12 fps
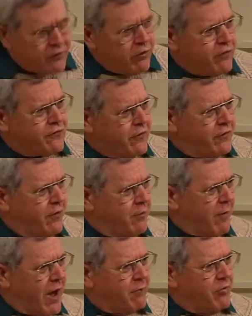across
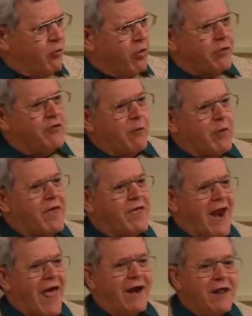the bottom of the water so that we could
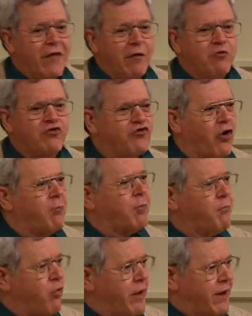get out anything that was sharp
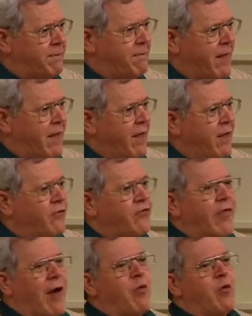or pointy,
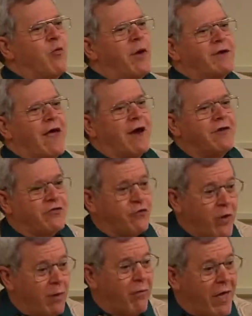so that when we went down to
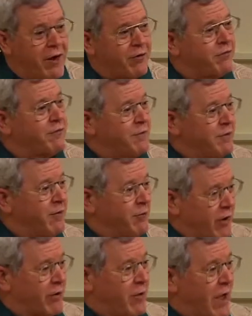swim later,
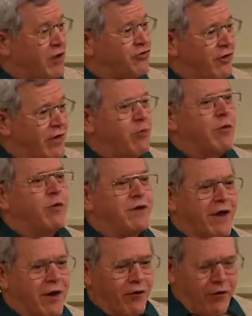recreationally, we
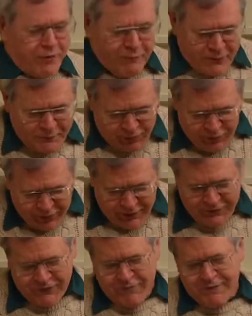wouldn't get hurt. So we pulled all
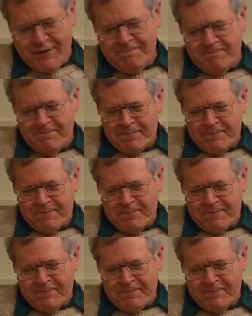that stuff out.